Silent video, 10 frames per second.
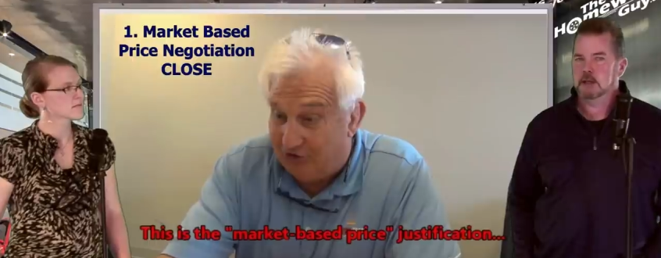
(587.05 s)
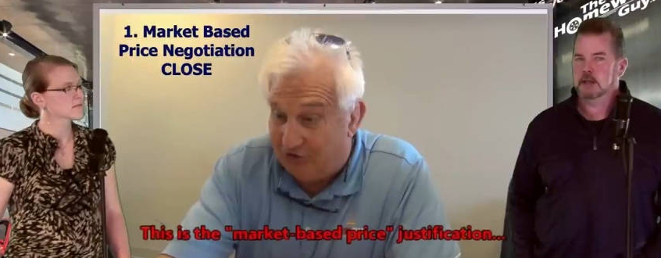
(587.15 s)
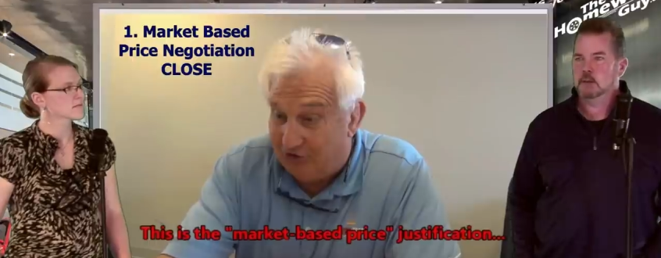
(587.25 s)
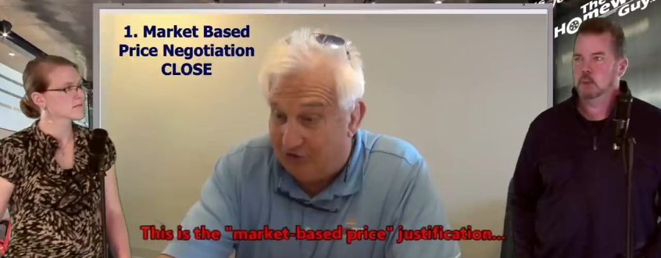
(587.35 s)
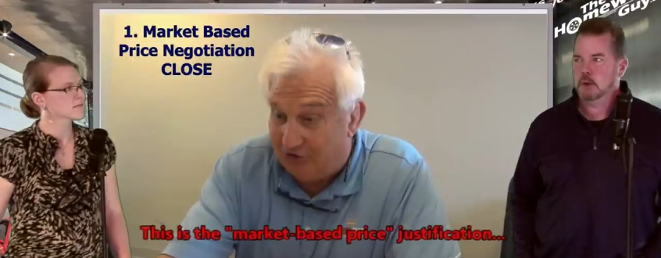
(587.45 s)

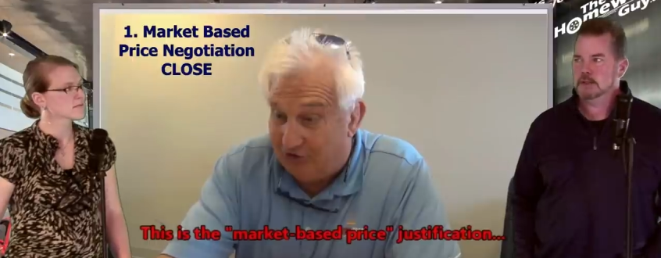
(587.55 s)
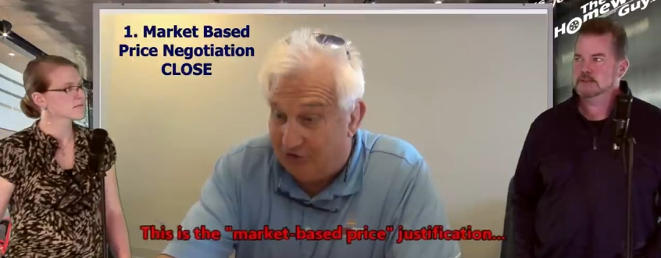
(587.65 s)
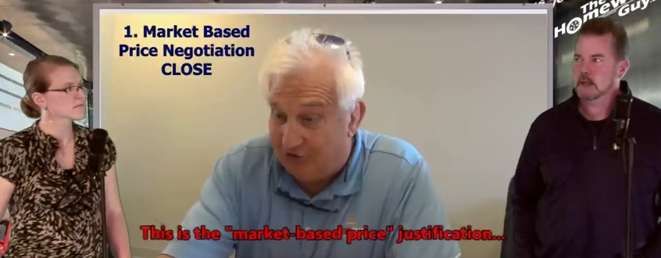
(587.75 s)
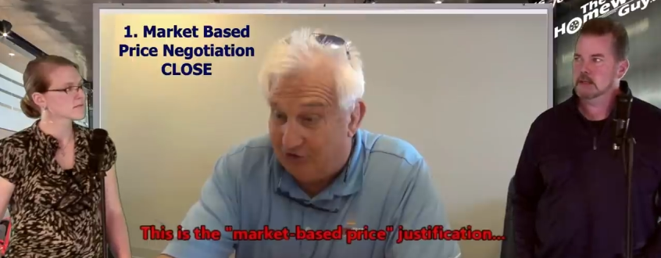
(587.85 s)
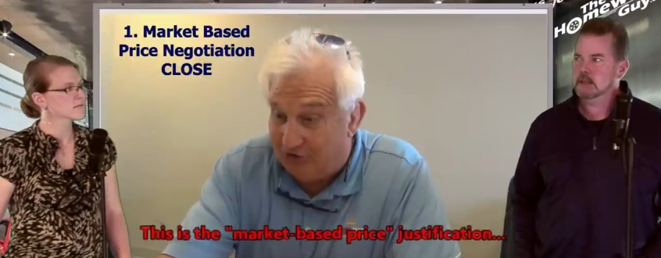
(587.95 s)
Speaker 1: And what is
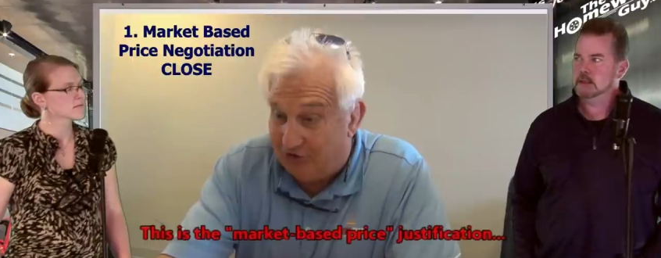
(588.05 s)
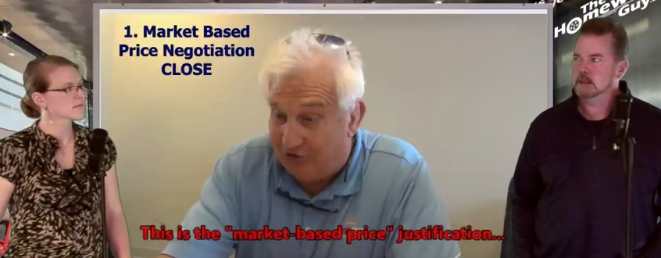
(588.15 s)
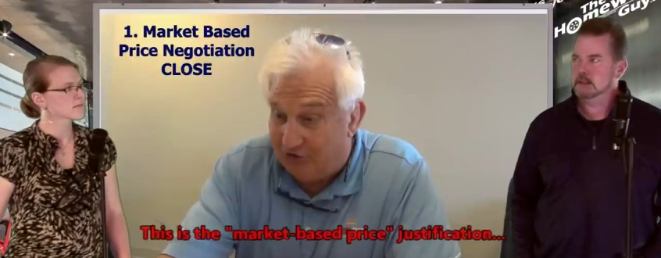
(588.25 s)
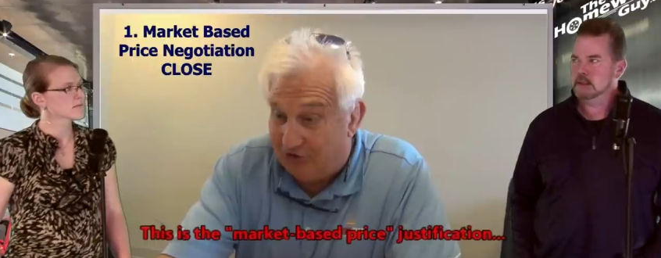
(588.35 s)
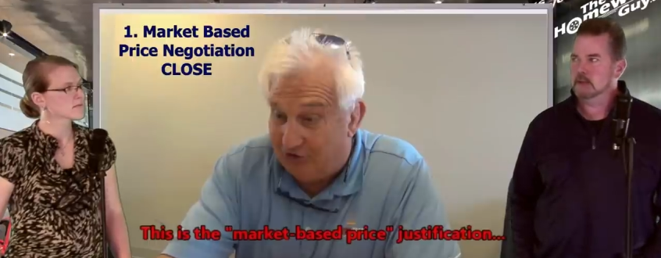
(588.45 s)
that dealer
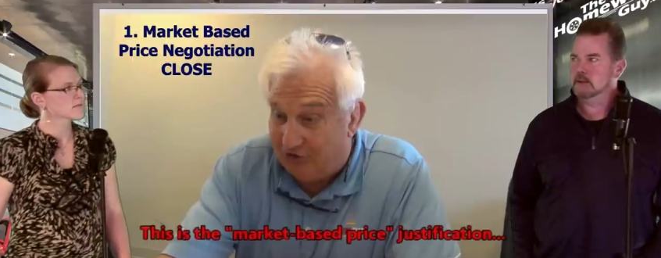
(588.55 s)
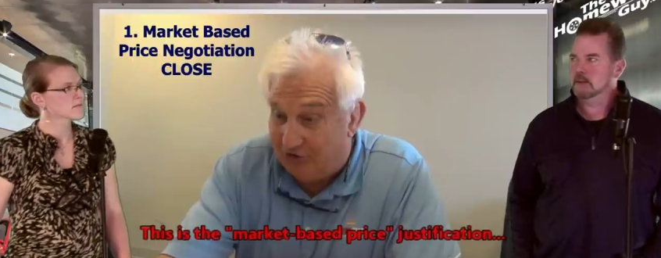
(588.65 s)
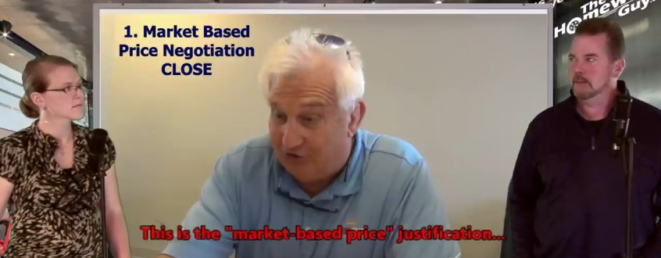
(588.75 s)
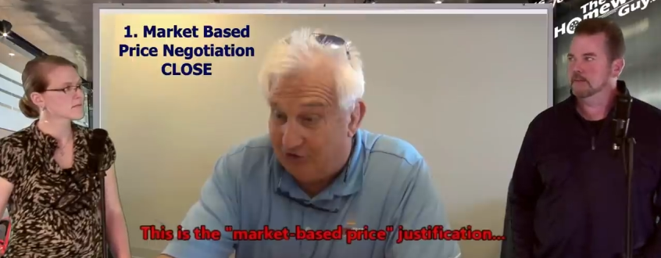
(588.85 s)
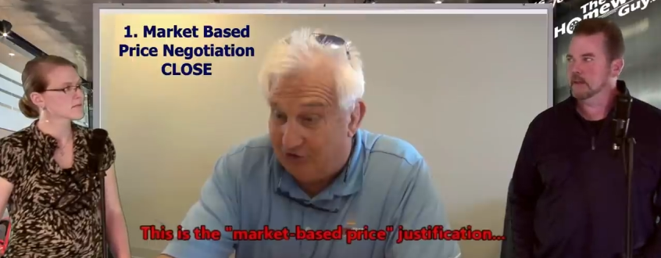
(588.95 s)
going to tell you
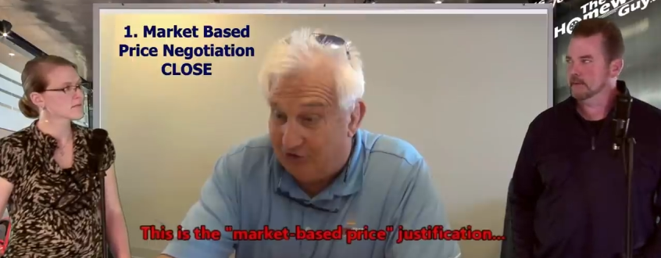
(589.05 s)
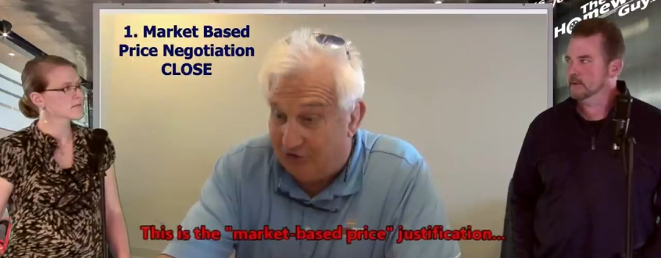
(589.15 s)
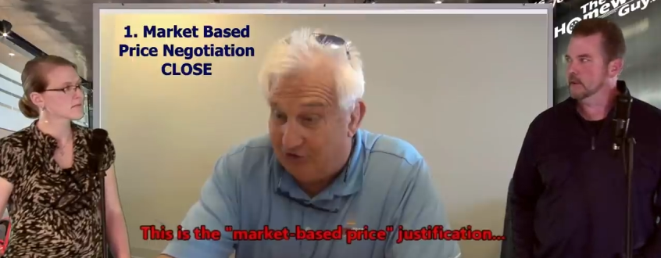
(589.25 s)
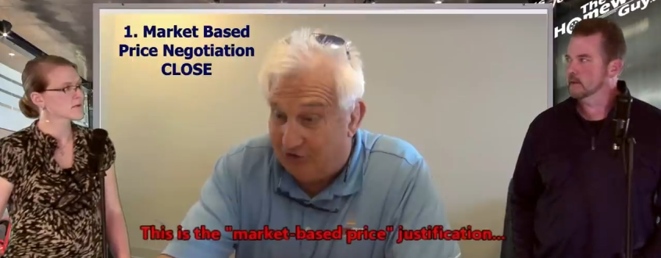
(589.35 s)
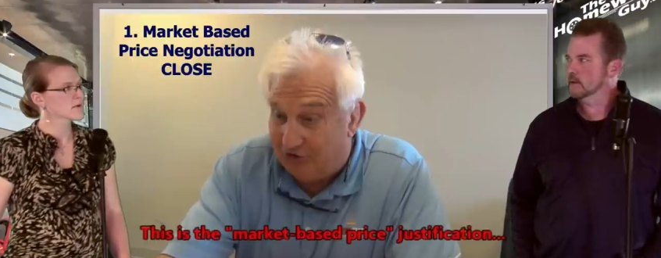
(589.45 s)
about the other
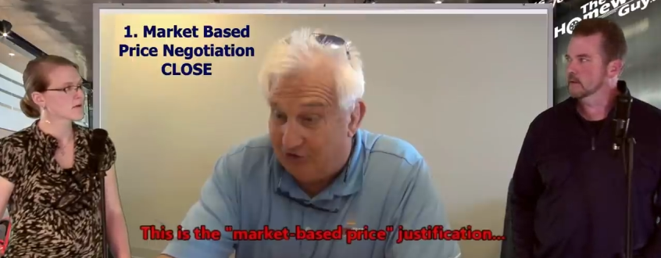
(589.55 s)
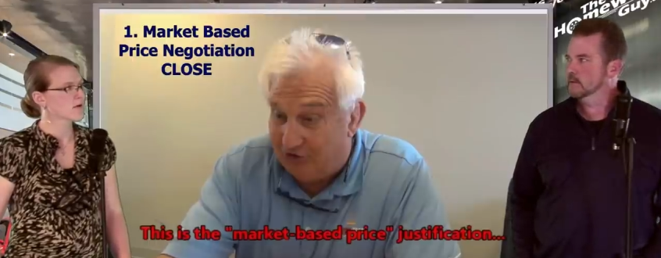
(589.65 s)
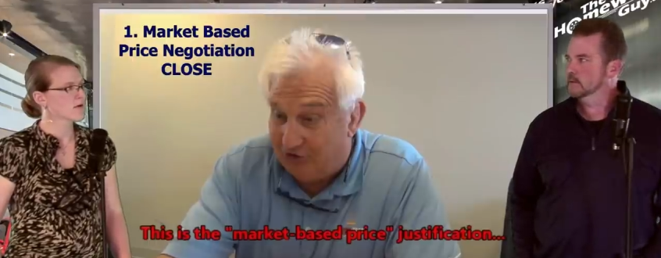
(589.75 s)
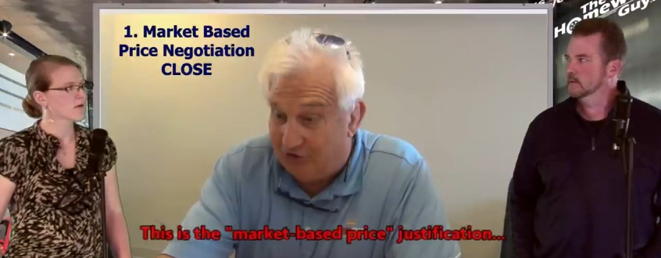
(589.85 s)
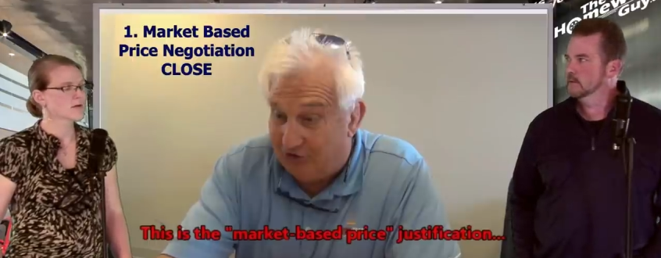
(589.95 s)
dealer?
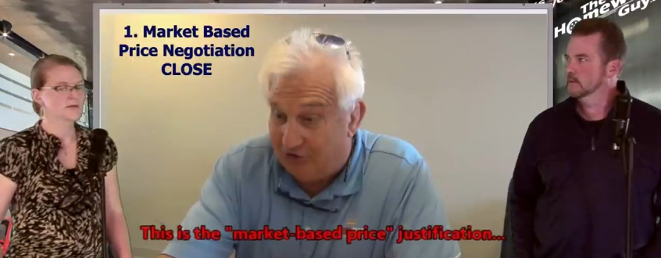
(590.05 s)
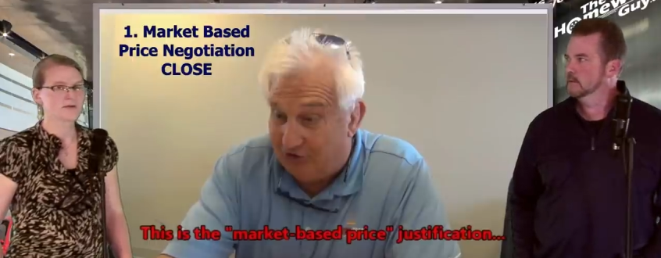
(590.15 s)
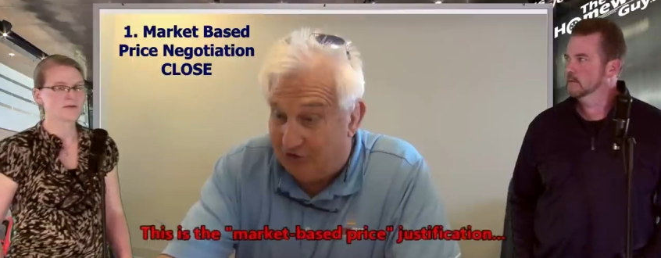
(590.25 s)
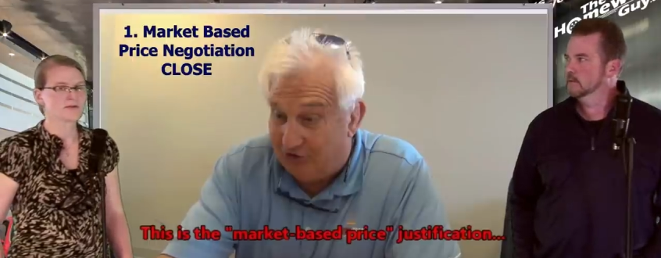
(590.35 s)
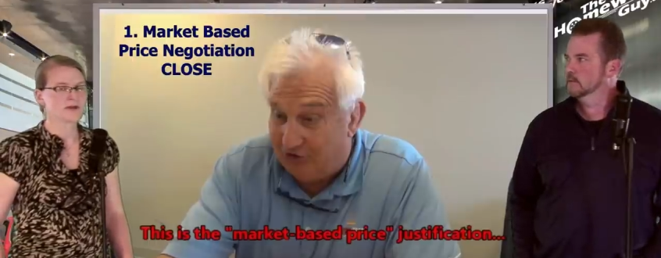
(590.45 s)
Speaker 2: Oh,
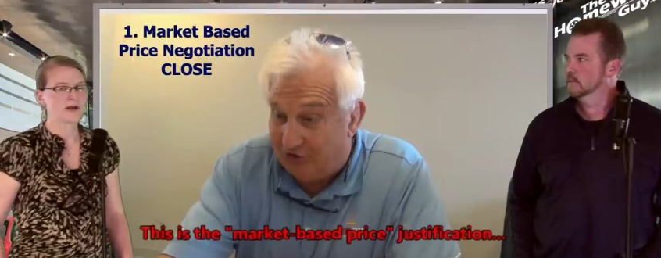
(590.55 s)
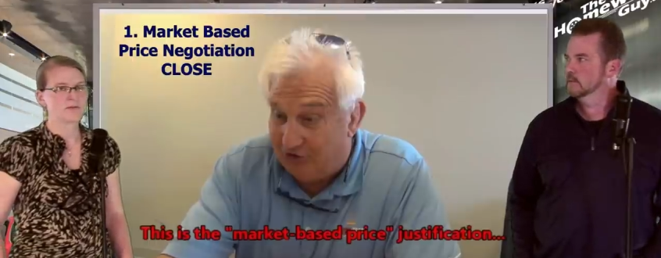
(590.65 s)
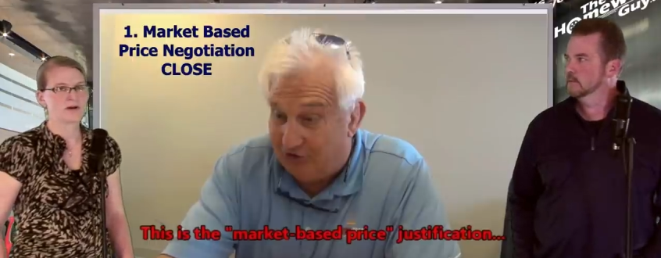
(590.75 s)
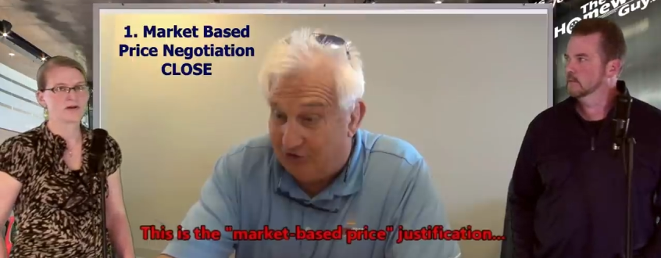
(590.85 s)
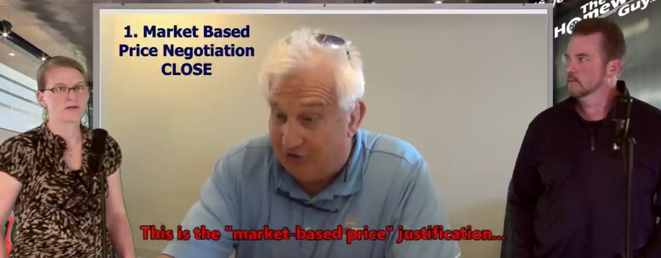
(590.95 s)
they're slime
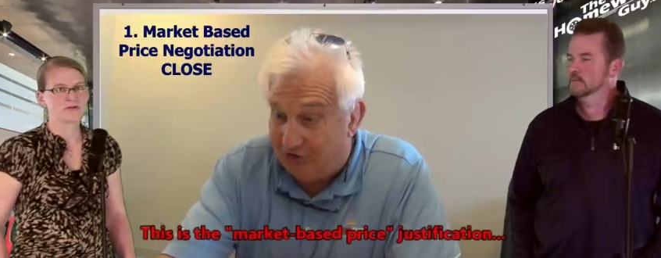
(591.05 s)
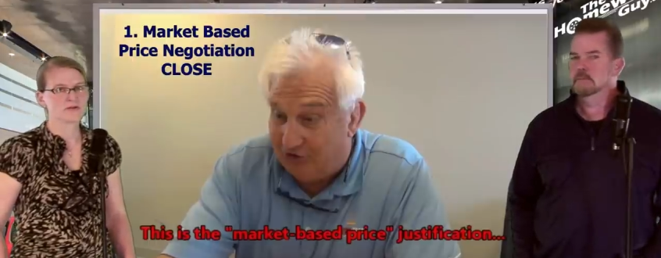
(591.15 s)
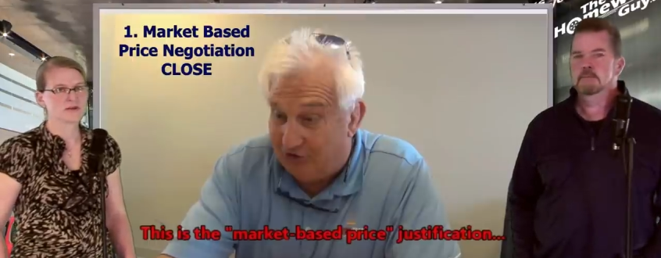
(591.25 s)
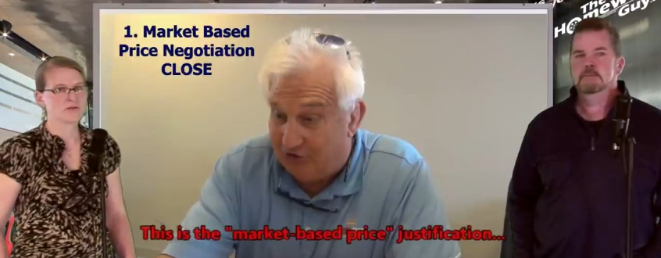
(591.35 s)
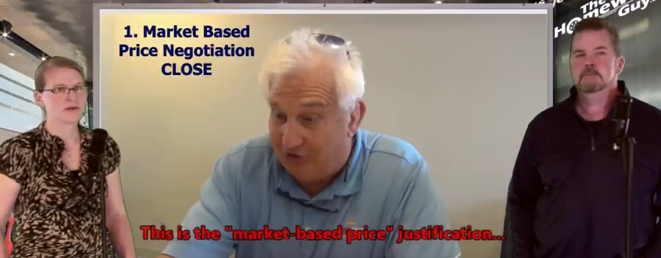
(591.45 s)
balls or
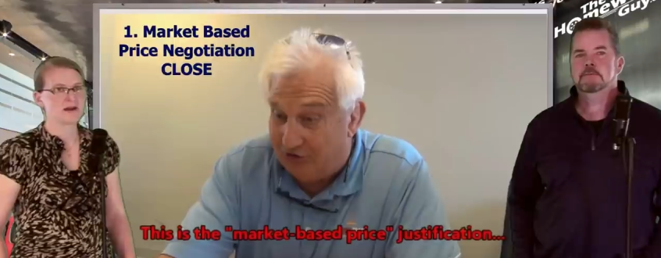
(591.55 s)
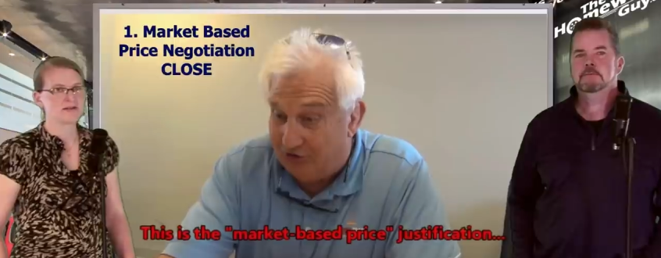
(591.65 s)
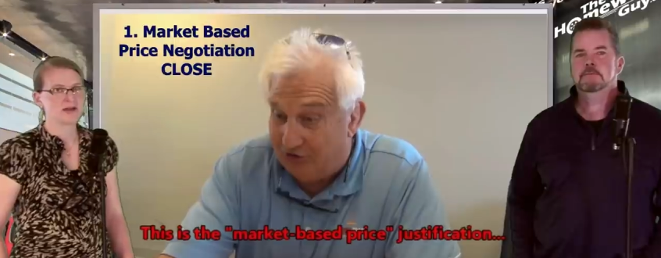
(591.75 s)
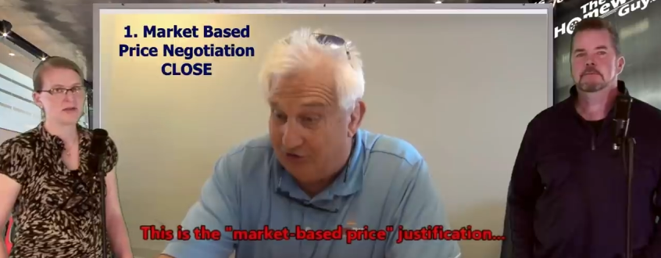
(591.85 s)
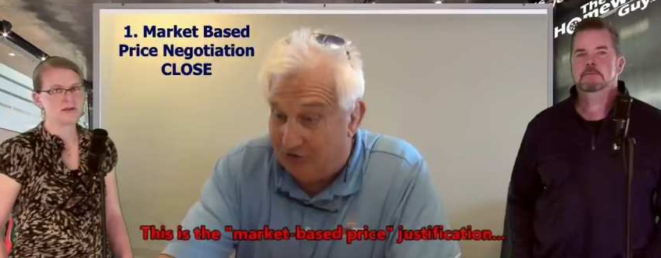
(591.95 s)
scumbags.
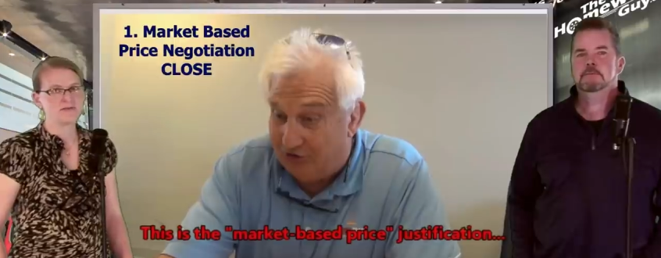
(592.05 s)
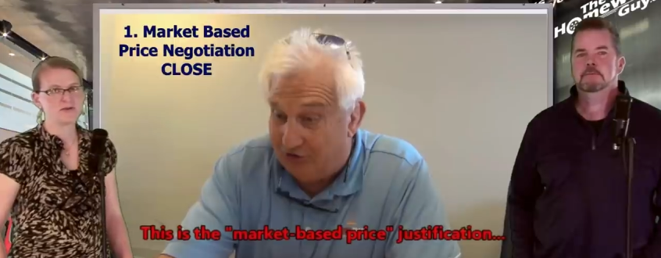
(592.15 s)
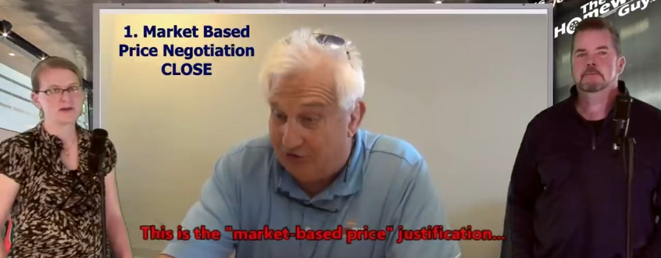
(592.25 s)
Can't believe you